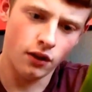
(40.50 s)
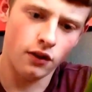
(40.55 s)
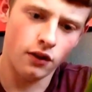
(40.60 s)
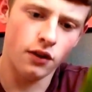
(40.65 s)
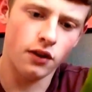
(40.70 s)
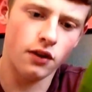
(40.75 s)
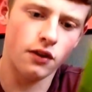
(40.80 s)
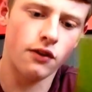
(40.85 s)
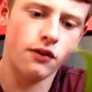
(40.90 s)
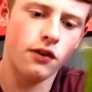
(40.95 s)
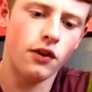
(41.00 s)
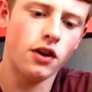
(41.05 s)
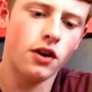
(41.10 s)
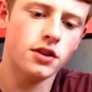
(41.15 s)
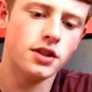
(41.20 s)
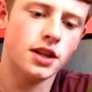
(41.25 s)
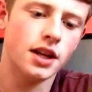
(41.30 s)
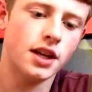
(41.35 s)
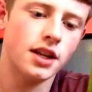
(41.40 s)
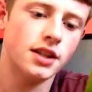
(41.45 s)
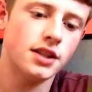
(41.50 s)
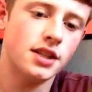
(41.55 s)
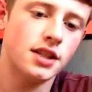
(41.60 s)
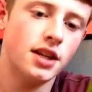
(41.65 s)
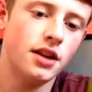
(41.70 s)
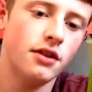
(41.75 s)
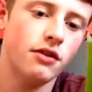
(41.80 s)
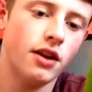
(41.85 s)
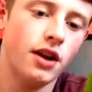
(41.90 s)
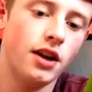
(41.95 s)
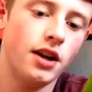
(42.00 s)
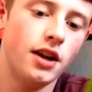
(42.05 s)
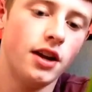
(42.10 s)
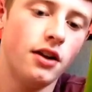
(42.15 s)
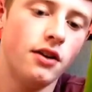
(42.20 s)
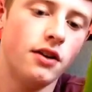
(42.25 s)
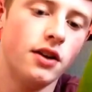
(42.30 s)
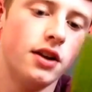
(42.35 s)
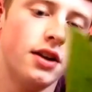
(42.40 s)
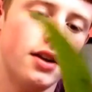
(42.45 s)
As far as I can see right
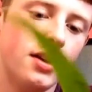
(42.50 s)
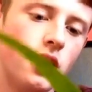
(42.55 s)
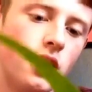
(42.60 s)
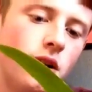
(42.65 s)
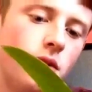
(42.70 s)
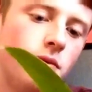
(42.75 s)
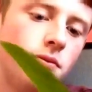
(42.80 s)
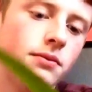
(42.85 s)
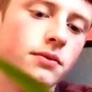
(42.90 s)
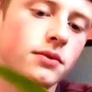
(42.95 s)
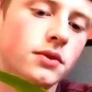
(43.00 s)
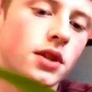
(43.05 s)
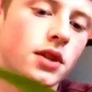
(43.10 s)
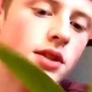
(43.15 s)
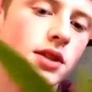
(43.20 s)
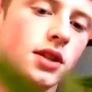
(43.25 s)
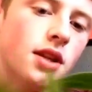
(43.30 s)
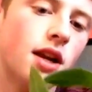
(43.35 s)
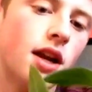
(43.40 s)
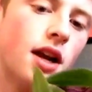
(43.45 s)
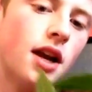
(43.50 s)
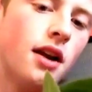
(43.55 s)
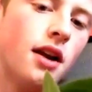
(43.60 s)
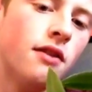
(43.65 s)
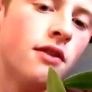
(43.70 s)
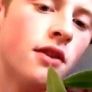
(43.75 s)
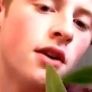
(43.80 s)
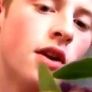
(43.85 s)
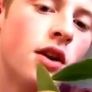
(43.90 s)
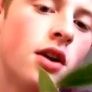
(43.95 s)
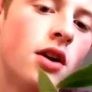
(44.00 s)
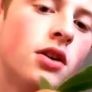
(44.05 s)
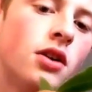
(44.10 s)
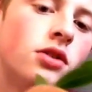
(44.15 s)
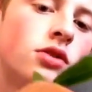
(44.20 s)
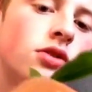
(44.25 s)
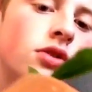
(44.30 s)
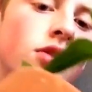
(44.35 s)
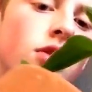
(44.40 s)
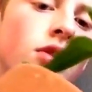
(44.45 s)
now, it um, doesn't have
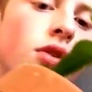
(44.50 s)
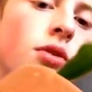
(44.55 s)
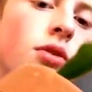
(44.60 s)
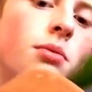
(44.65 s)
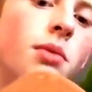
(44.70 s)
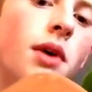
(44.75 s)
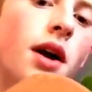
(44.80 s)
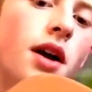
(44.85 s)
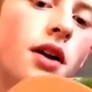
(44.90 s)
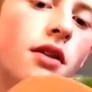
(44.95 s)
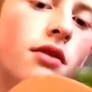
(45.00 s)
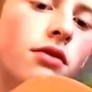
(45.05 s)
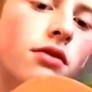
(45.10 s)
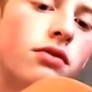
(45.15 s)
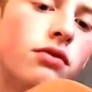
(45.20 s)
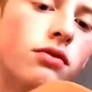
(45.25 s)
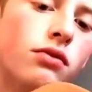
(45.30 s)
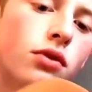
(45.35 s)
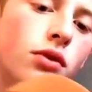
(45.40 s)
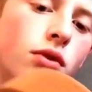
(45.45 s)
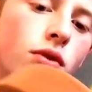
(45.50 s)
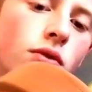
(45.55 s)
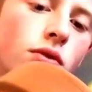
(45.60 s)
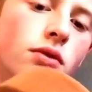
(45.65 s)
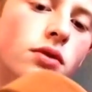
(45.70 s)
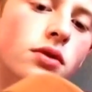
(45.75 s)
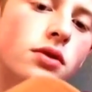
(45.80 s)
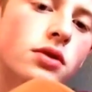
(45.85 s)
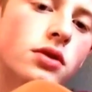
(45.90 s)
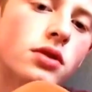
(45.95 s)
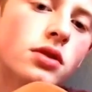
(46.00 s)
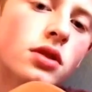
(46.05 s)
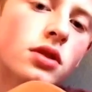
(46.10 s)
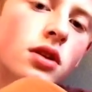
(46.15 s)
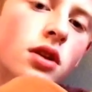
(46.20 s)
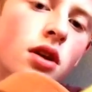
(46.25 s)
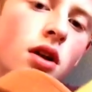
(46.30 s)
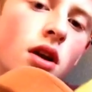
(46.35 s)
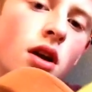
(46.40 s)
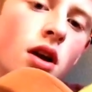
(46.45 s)
too bad of roots.
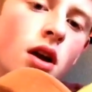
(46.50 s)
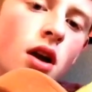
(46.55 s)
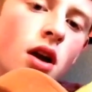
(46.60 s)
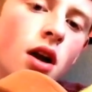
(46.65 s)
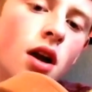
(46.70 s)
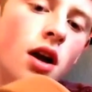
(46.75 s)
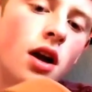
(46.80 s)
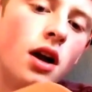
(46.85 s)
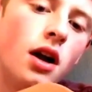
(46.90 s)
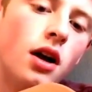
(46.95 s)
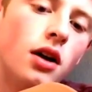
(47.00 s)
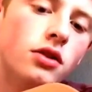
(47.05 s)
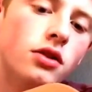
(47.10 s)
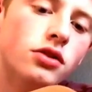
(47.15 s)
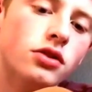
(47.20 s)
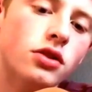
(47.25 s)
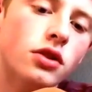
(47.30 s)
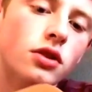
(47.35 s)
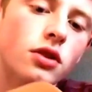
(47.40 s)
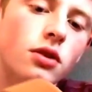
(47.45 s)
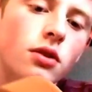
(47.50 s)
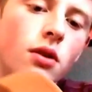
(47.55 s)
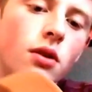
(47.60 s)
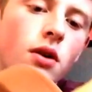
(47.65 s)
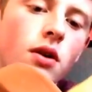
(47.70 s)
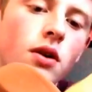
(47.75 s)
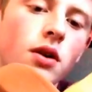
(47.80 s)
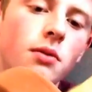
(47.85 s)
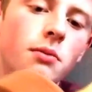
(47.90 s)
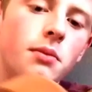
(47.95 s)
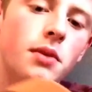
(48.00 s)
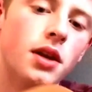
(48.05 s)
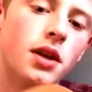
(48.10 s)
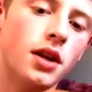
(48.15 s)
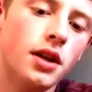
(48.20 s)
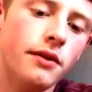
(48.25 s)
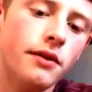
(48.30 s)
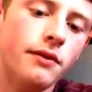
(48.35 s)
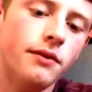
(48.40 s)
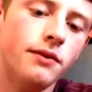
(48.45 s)
I'll show you all in a
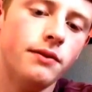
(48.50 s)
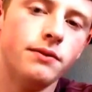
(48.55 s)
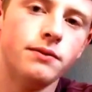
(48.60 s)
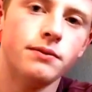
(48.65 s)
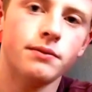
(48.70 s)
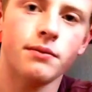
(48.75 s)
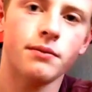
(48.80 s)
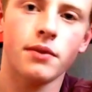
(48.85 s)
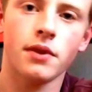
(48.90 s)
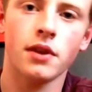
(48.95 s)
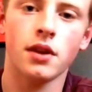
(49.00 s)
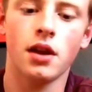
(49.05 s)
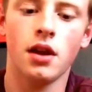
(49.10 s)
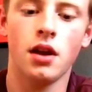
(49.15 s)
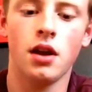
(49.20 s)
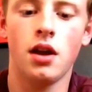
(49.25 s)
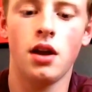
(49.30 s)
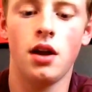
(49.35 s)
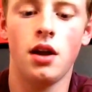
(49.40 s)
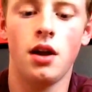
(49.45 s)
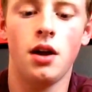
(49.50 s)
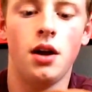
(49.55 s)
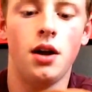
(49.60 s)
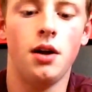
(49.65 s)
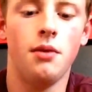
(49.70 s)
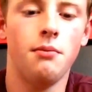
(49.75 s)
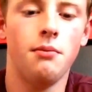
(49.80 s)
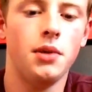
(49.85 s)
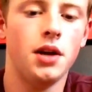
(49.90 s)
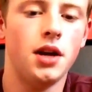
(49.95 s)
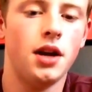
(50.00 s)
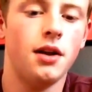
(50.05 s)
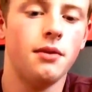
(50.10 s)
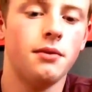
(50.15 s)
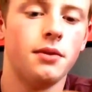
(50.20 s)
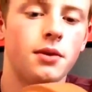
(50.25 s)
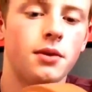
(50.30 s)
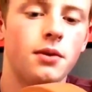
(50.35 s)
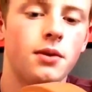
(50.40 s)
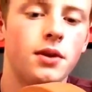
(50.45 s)
minute. Um, but
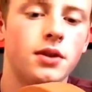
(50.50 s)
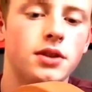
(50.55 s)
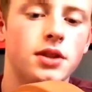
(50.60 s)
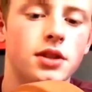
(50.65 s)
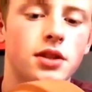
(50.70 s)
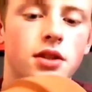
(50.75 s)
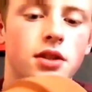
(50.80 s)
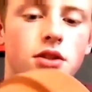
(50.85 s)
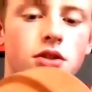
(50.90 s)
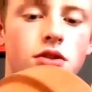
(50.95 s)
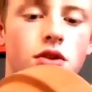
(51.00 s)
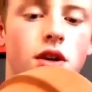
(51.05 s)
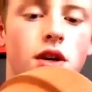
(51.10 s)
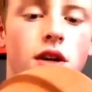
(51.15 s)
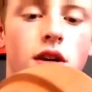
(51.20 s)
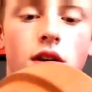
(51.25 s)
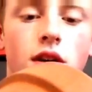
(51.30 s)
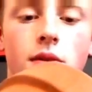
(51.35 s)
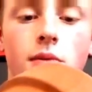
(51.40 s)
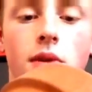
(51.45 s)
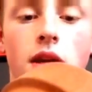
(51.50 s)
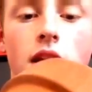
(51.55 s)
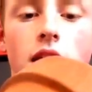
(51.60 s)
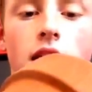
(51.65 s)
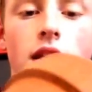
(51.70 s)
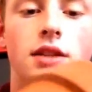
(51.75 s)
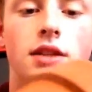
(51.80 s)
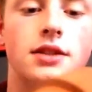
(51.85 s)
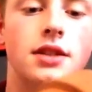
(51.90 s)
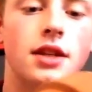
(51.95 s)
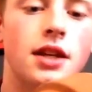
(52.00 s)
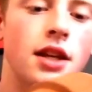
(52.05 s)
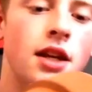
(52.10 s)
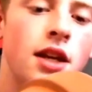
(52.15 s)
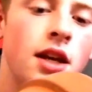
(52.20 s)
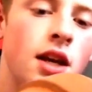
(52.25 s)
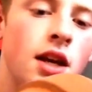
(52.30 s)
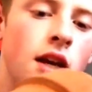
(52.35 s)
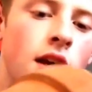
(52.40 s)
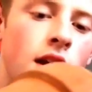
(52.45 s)
I'm going to try to be easy
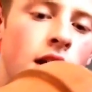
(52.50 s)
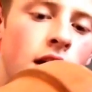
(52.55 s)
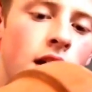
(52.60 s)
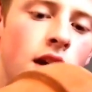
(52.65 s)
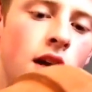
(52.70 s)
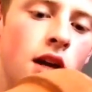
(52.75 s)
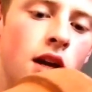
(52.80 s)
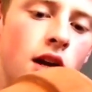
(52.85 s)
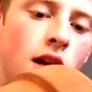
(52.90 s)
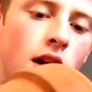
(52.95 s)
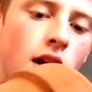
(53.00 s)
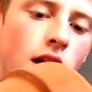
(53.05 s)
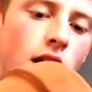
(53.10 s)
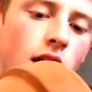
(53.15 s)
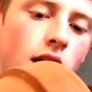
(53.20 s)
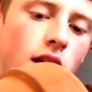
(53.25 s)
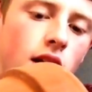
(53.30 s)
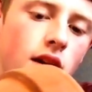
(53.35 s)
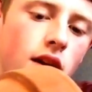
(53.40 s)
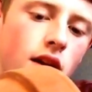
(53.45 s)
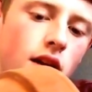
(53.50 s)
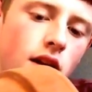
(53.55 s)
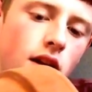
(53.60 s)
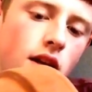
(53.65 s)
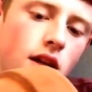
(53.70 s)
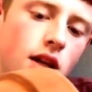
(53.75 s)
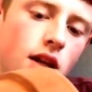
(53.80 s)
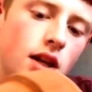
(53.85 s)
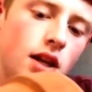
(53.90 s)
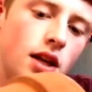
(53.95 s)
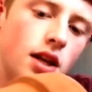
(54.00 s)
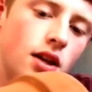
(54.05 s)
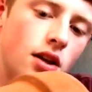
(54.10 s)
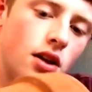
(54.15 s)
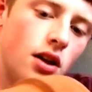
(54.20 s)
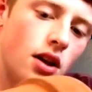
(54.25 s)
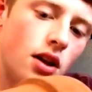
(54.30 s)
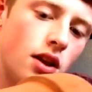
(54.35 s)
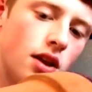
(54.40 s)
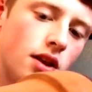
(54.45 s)
and getting
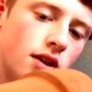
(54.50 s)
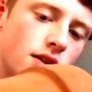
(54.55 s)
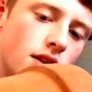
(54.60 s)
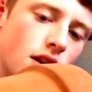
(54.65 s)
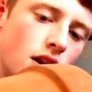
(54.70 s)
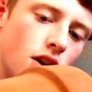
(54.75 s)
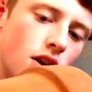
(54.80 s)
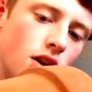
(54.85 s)
this